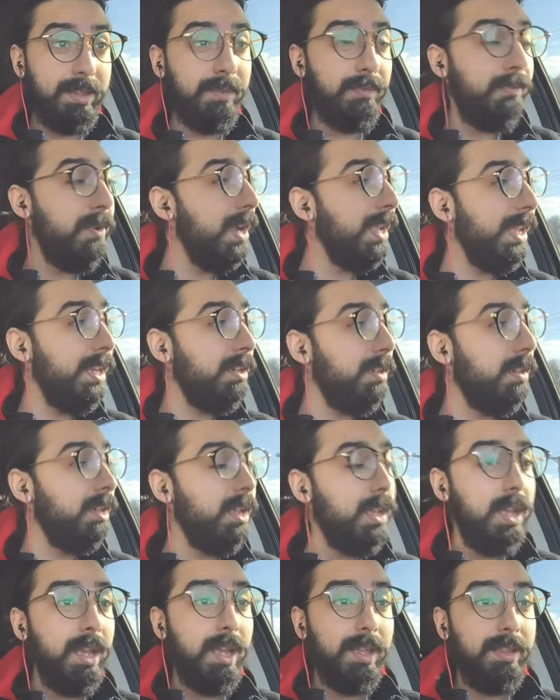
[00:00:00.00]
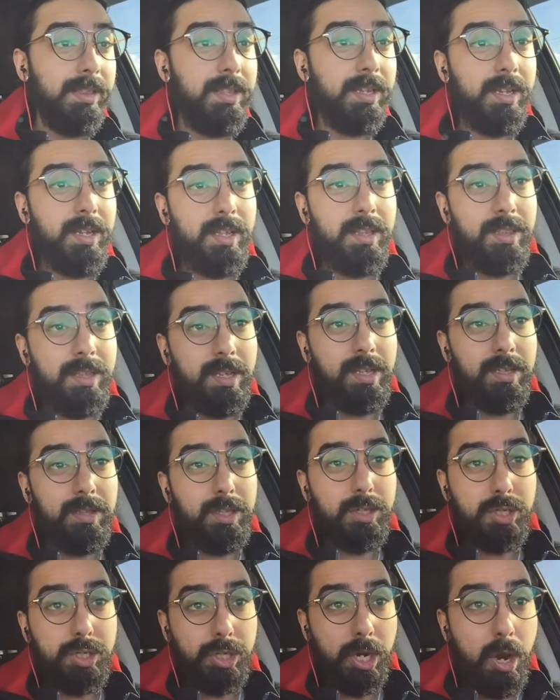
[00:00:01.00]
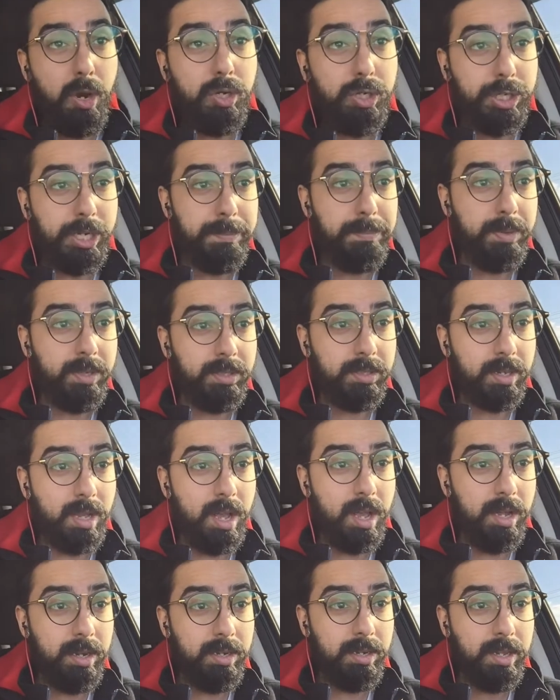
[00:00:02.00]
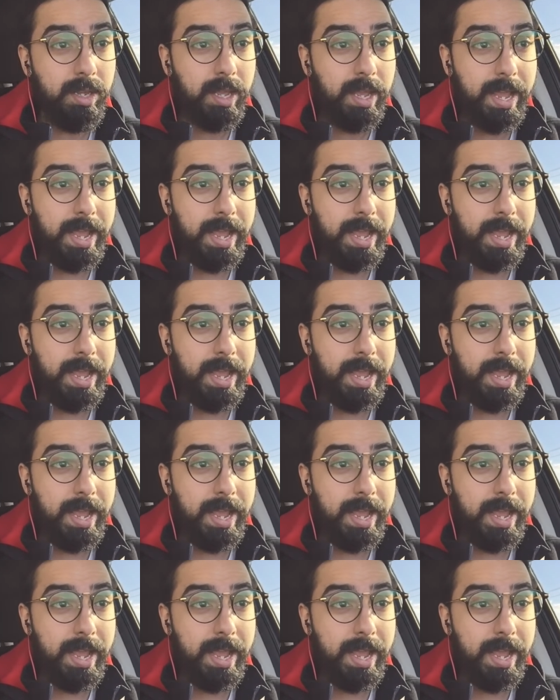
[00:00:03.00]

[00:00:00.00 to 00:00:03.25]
The fucking the show she puts on